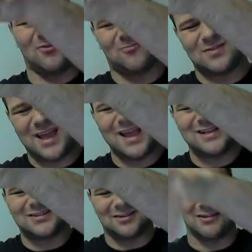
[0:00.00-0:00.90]
When the hands
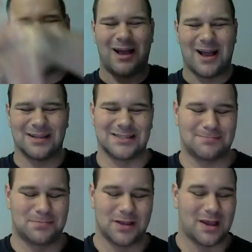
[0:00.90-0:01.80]
are
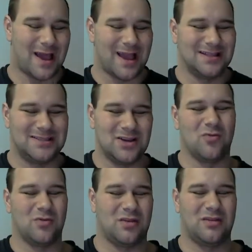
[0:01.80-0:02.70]
clasped, I
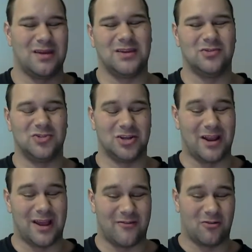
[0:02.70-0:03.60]
don't think you should
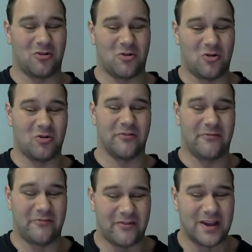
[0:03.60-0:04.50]
ever call the
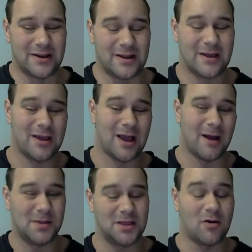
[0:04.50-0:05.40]
fight. I
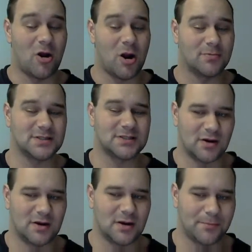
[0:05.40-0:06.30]
mean, the arm was
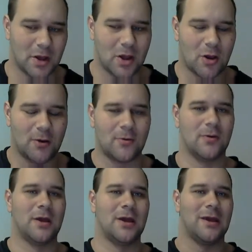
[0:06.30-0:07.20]
starting to bow.
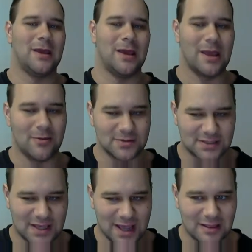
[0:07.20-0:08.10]
It was
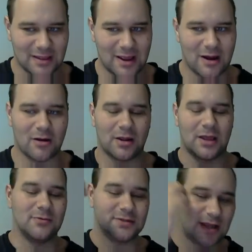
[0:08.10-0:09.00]
getting there. He
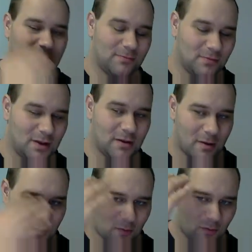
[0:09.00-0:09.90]
was getting,
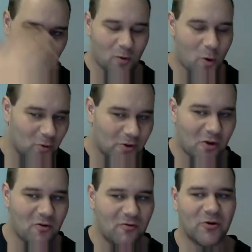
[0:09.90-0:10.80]
rolled
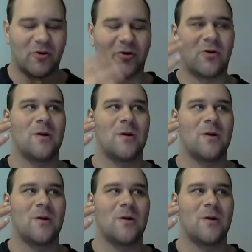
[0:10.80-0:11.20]
over.